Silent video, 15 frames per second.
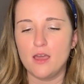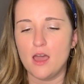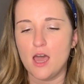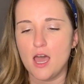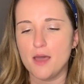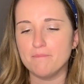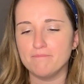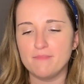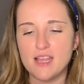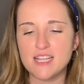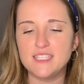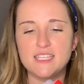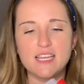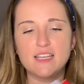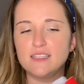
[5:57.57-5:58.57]

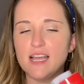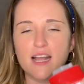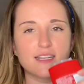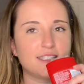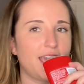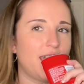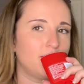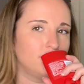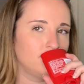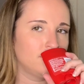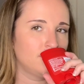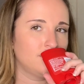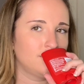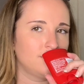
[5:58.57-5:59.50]
It's the exact same.